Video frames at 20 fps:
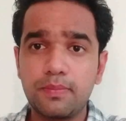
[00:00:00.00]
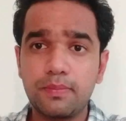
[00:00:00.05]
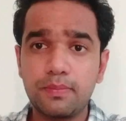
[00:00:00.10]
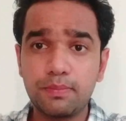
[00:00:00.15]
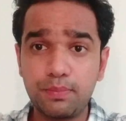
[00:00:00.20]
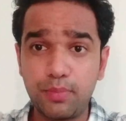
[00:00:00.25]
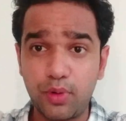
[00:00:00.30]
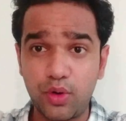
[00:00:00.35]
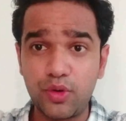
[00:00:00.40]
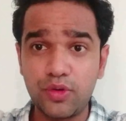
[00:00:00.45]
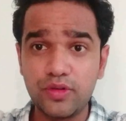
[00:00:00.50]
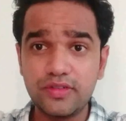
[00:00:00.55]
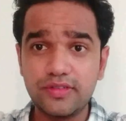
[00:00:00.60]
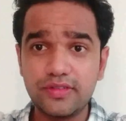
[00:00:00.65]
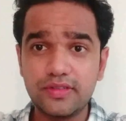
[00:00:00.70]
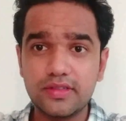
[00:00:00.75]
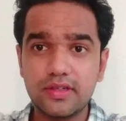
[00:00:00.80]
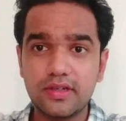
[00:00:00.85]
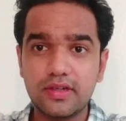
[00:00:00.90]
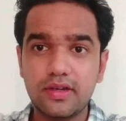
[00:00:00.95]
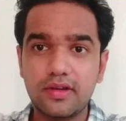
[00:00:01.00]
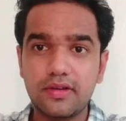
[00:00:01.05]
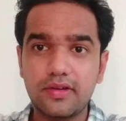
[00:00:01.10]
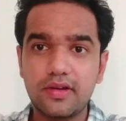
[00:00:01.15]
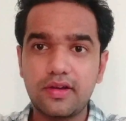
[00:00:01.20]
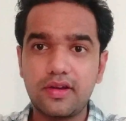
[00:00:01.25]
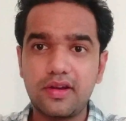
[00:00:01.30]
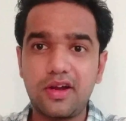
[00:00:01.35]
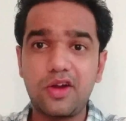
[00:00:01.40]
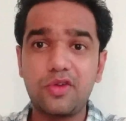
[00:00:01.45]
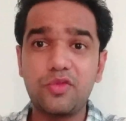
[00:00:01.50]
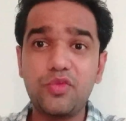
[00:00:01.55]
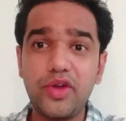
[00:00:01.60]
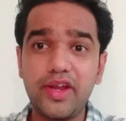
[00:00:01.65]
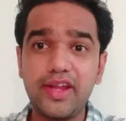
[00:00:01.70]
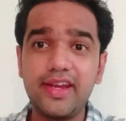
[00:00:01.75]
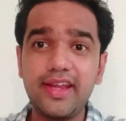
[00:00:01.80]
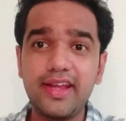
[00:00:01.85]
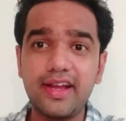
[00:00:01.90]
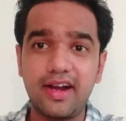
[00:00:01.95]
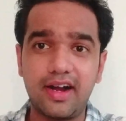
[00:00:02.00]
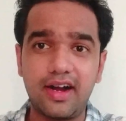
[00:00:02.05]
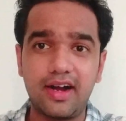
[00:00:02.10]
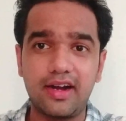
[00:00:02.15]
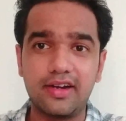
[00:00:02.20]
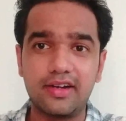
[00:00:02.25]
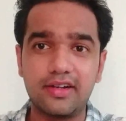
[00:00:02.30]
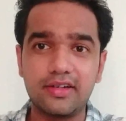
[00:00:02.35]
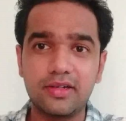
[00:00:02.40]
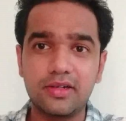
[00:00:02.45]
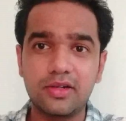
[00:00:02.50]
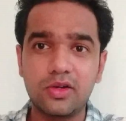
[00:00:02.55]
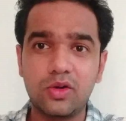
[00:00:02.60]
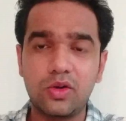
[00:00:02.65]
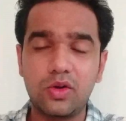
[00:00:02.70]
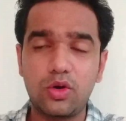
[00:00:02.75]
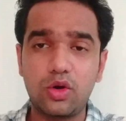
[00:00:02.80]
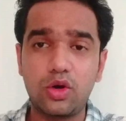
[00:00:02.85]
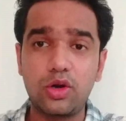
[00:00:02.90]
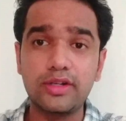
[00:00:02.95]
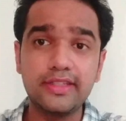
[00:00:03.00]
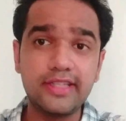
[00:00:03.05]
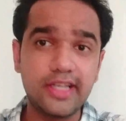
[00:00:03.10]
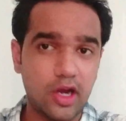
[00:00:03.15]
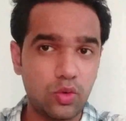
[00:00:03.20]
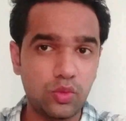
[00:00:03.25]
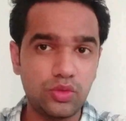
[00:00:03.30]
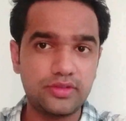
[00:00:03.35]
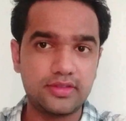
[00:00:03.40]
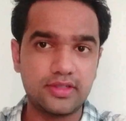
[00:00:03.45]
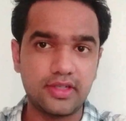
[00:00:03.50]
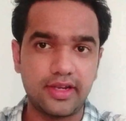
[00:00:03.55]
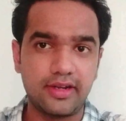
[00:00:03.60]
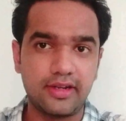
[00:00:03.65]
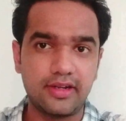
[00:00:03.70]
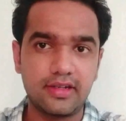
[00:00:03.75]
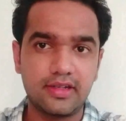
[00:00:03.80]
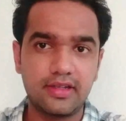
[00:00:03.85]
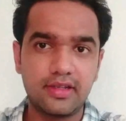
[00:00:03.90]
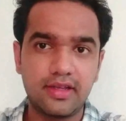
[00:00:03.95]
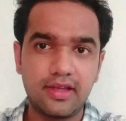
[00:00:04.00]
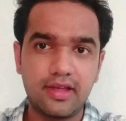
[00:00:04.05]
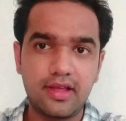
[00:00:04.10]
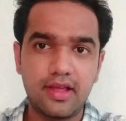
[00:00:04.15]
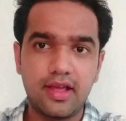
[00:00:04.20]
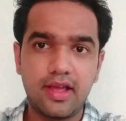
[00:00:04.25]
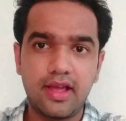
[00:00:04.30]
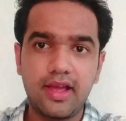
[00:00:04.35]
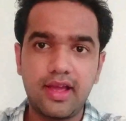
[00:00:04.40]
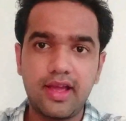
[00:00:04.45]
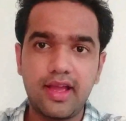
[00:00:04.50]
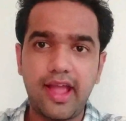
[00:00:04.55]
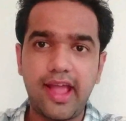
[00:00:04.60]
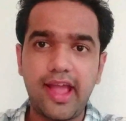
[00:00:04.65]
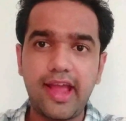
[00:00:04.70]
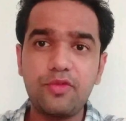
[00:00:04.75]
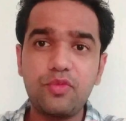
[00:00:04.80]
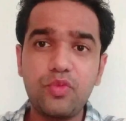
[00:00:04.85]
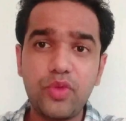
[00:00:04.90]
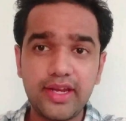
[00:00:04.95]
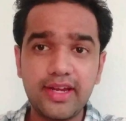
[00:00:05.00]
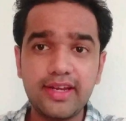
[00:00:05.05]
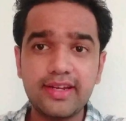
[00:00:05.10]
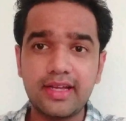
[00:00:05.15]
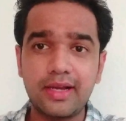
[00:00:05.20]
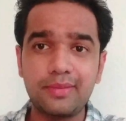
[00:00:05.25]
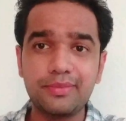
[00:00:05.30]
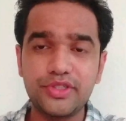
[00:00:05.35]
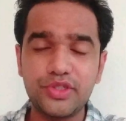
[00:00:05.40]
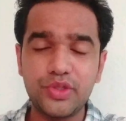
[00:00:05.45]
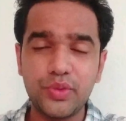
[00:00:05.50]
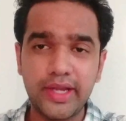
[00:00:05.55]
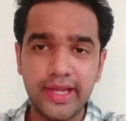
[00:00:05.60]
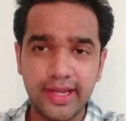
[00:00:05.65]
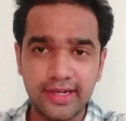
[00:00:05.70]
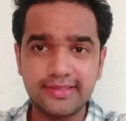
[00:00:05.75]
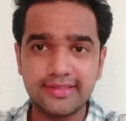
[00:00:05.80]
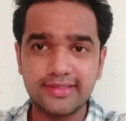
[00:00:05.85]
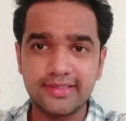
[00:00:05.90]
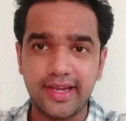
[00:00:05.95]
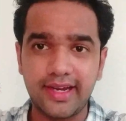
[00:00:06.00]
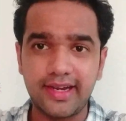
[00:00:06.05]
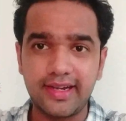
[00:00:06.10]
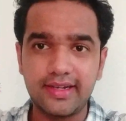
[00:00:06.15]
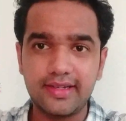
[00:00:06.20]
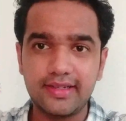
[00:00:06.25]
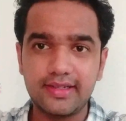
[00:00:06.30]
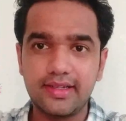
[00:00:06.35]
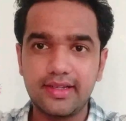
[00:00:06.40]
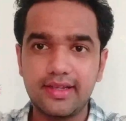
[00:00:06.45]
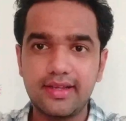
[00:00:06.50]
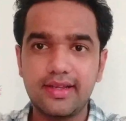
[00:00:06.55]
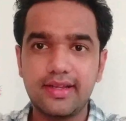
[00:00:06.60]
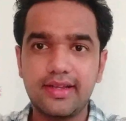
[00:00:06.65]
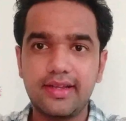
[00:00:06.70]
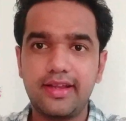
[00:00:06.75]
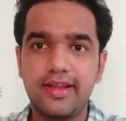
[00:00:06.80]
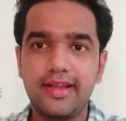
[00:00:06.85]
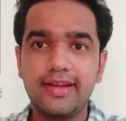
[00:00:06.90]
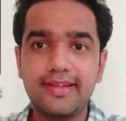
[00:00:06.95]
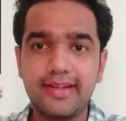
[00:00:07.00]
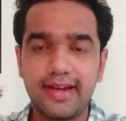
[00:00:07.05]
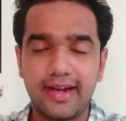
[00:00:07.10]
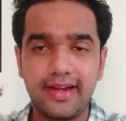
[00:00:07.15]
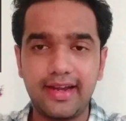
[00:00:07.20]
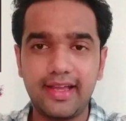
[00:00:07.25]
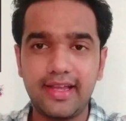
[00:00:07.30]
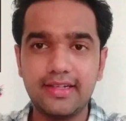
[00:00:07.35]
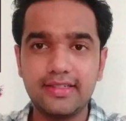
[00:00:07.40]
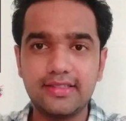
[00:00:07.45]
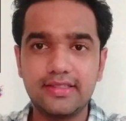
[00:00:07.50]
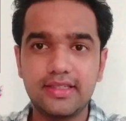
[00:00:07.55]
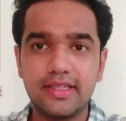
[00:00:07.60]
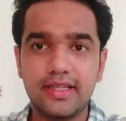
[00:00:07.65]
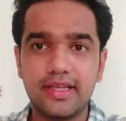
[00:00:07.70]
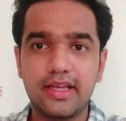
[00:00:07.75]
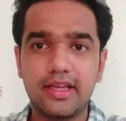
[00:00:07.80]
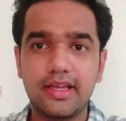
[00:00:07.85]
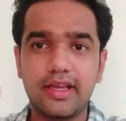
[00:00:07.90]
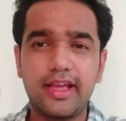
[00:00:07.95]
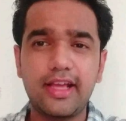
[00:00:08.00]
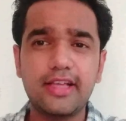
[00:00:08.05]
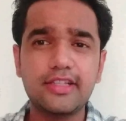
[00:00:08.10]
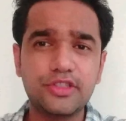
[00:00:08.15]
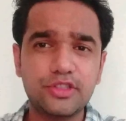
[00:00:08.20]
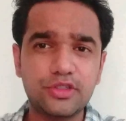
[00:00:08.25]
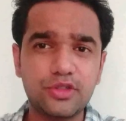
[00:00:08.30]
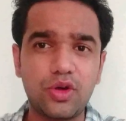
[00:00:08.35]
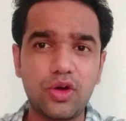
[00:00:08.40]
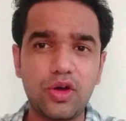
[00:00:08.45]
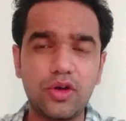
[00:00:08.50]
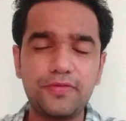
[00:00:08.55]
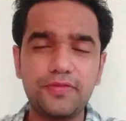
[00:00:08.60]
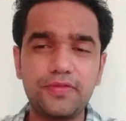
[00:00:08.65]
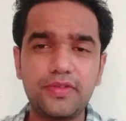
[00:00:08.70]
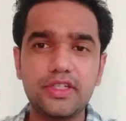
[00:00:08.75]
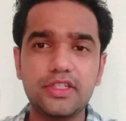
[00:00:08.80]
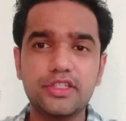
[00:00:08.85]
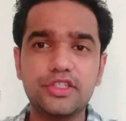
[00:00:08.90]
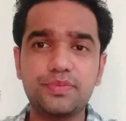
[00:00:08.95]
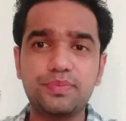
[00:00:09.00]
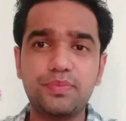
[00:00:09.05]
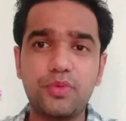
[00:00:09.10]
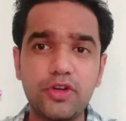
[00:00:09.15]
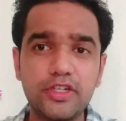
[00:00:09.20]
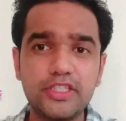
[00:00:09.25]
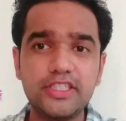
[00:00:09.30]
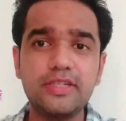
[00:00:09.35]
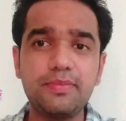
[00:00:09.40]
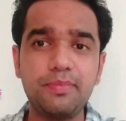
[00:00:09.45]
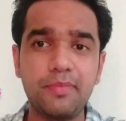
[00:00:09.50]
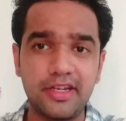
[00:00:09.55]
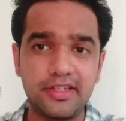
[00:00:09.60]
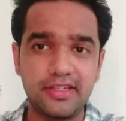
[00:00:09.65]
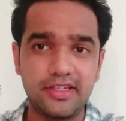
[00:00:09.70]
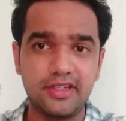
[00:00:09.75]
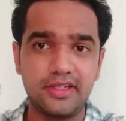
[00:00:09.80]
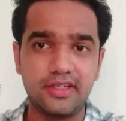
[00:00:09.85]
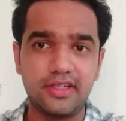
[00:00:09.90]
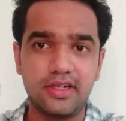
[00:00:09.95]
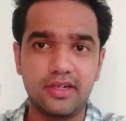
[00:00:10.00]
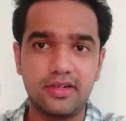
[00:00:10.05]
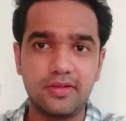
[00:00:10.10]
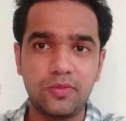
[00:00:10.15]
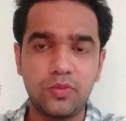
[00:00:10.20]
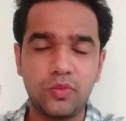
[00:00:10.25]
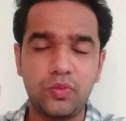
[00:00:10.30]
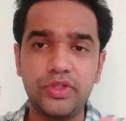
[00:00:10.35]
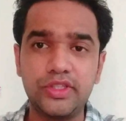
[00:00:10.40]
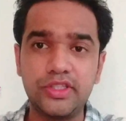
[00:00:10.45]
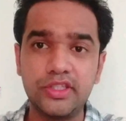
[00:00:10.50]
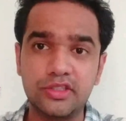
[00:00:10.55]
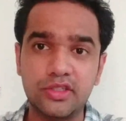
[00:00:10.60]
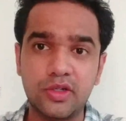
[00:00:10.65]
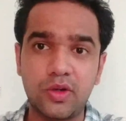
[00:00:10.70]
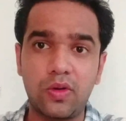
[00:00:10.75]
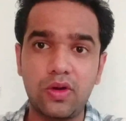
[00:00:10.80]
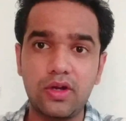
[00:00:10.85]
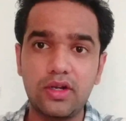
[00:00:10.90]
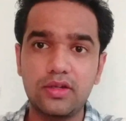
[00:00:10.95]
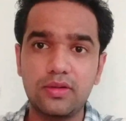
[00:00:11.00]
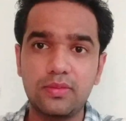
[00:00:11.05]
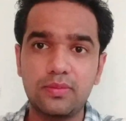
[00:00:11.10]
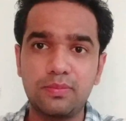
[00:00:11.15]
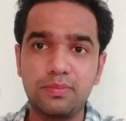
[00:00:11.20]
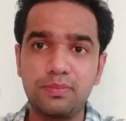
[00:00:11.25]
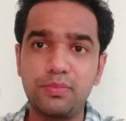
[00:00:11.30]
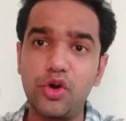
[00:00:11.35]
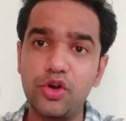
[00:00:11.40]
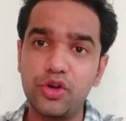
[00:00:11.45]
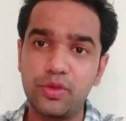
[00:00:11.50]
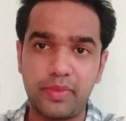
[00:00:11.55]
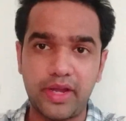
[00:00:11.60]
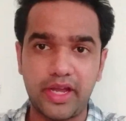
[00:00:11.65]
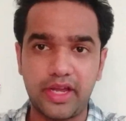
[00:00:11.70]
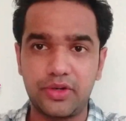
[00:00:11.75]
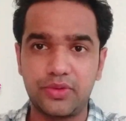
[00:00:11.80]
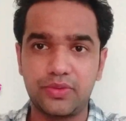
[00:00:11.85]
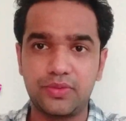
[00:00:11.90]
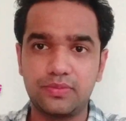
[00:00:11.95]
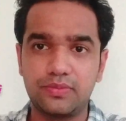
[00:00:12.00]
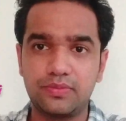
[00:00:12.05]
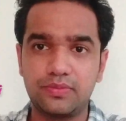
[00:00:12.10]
Bones are very hard on the outside, and when it comes to inside, it contains a soft spongy material which is called bone marrow.